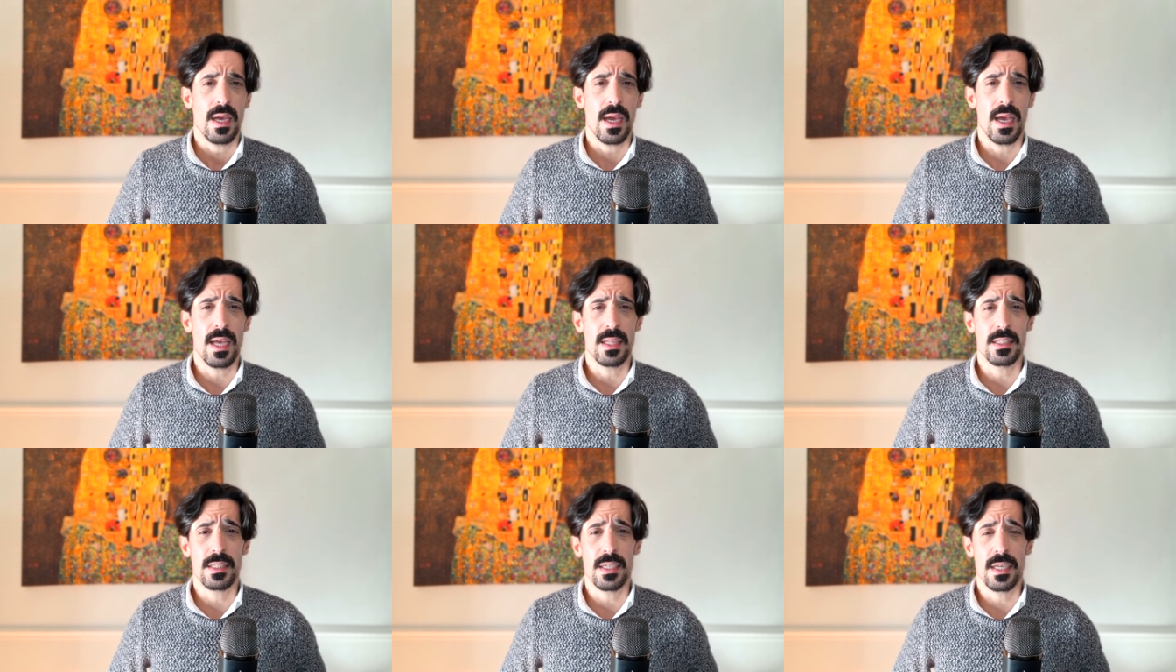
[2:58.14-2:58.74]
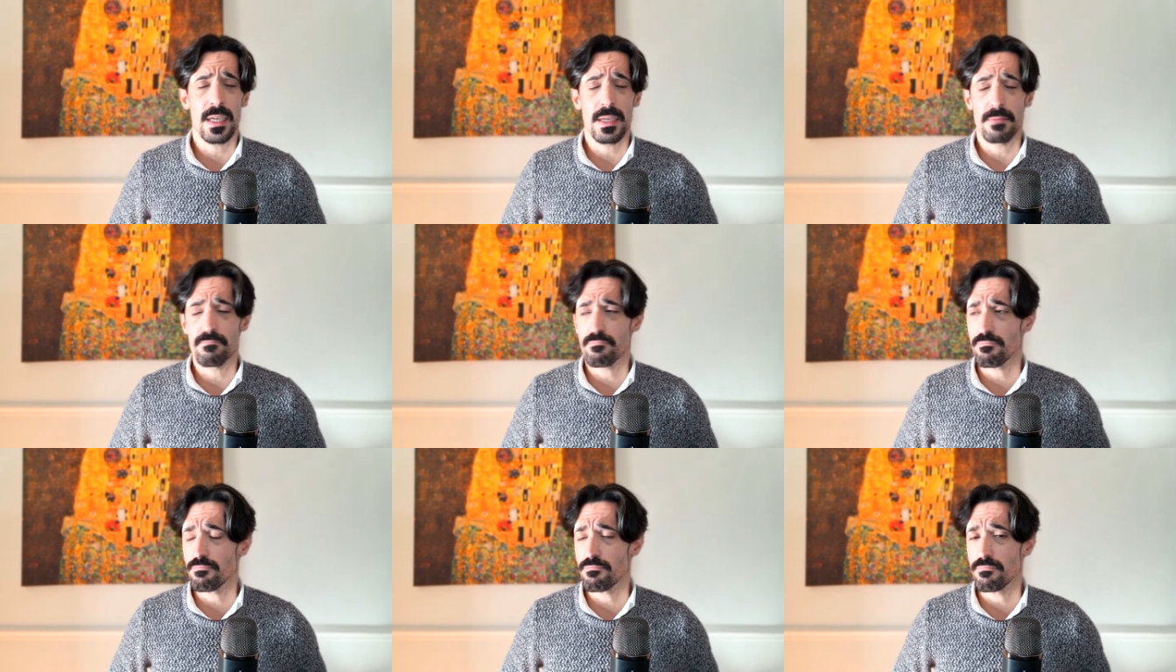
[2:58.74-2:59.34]
And
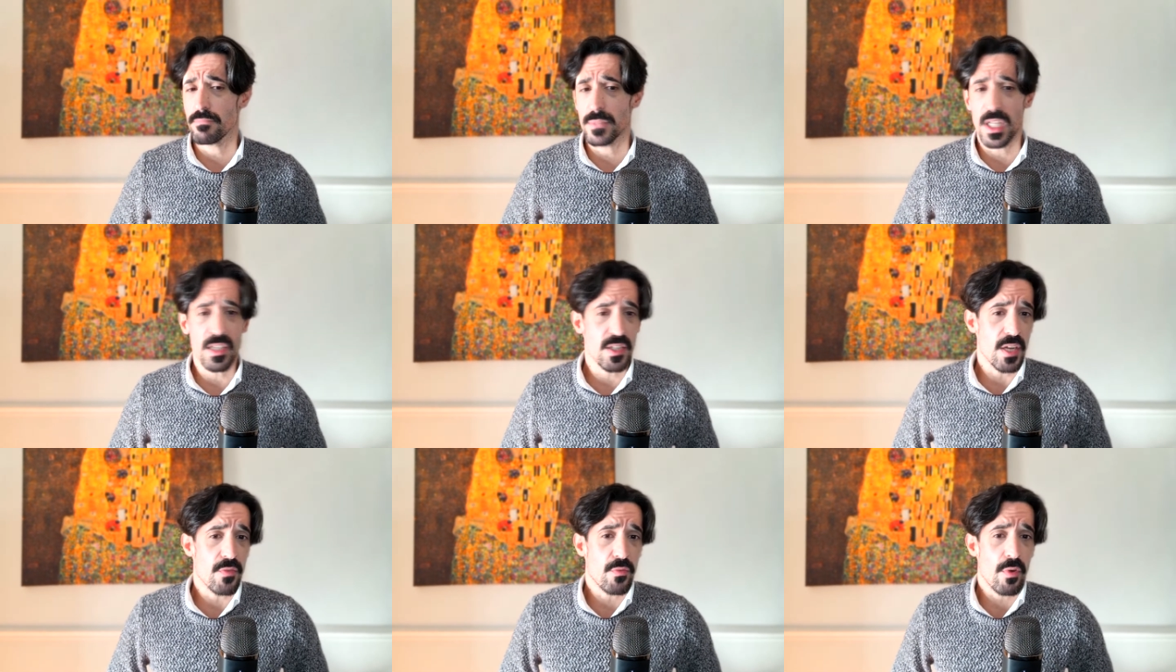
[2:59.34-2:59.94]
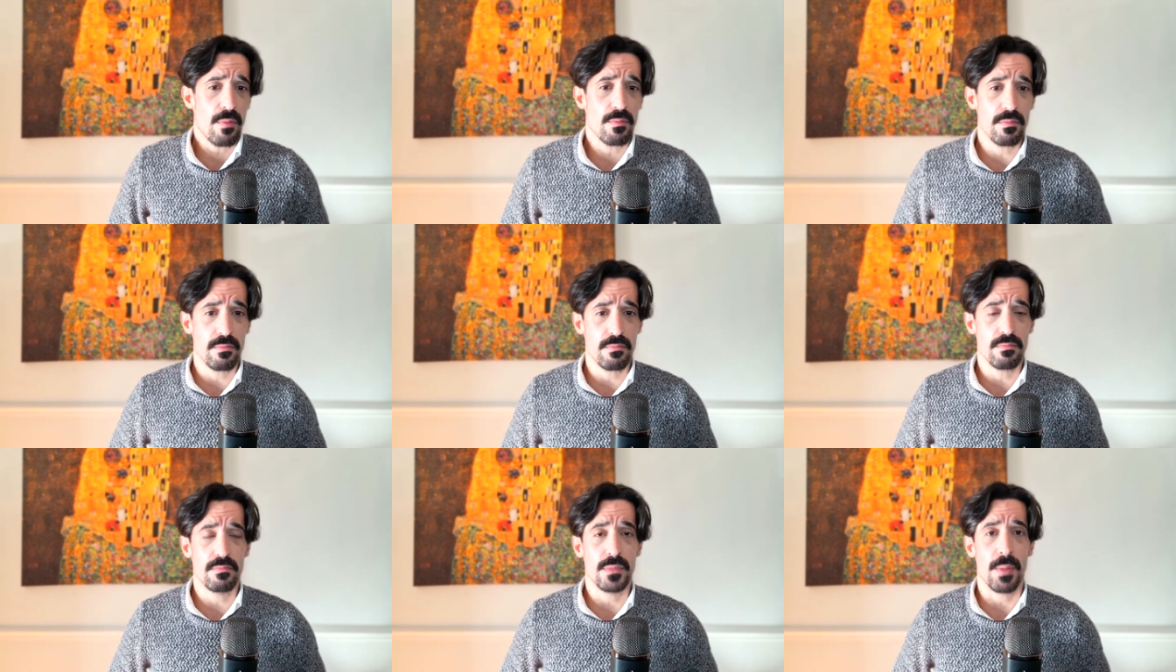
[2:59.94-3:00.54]
let's start from
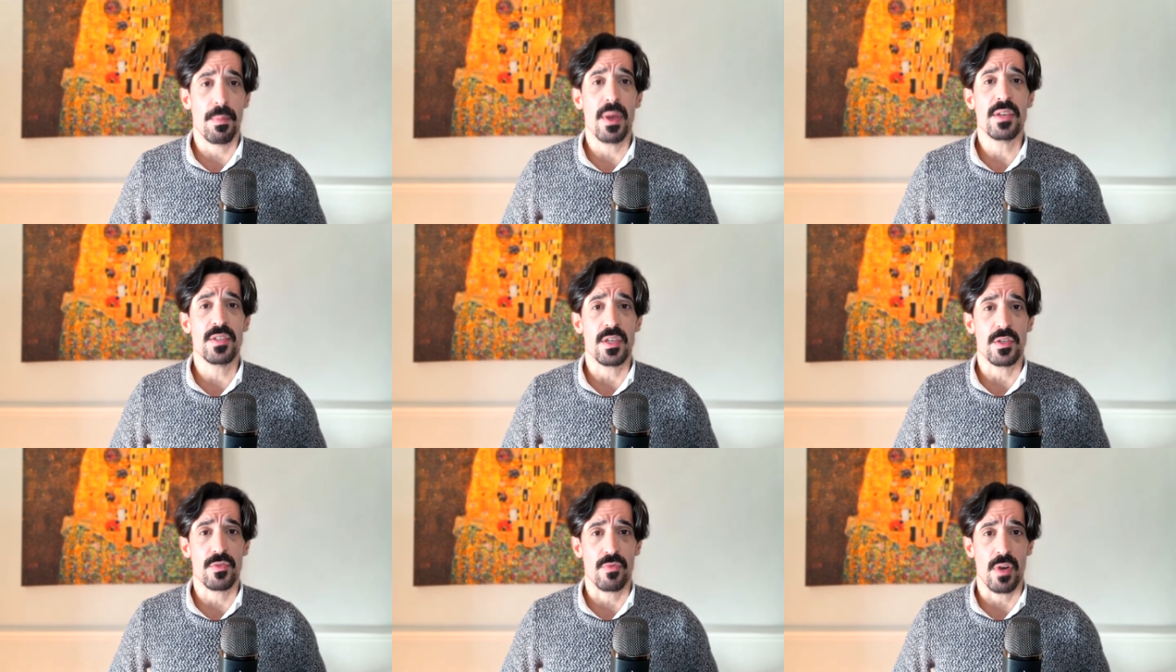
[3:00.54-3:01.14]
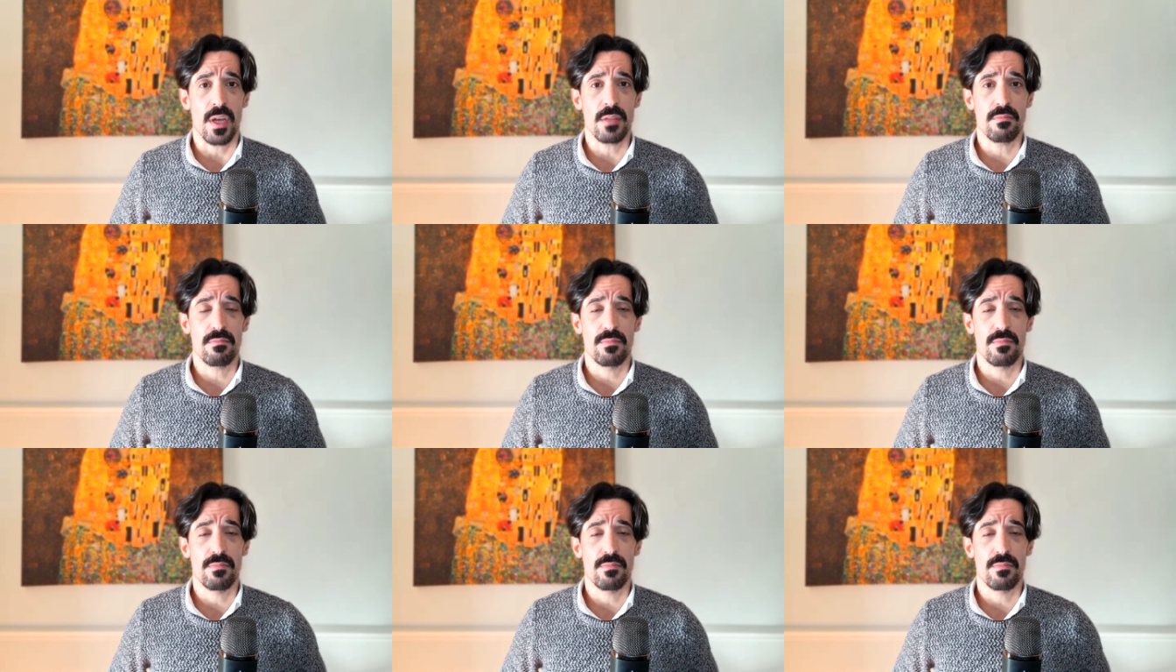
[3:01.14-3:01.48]
the basics, right?